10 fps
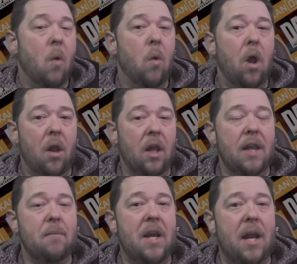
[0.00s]
while
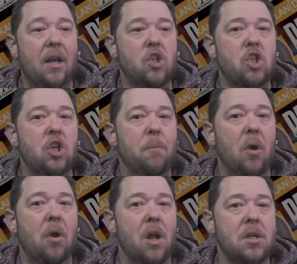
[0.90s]
eliminating super
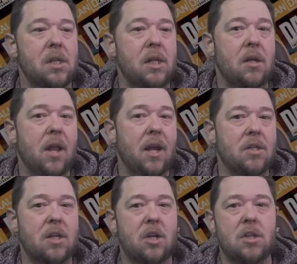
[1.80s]
costly clicks
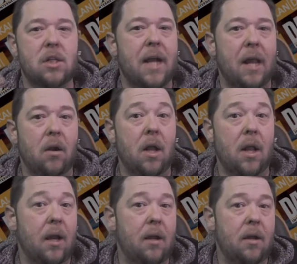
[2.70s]
such as $1 a
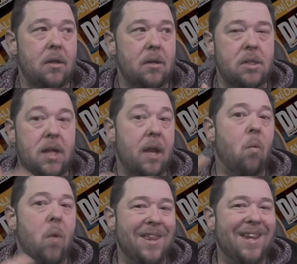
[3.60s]
click to stay
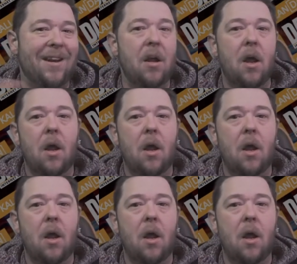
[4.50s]
within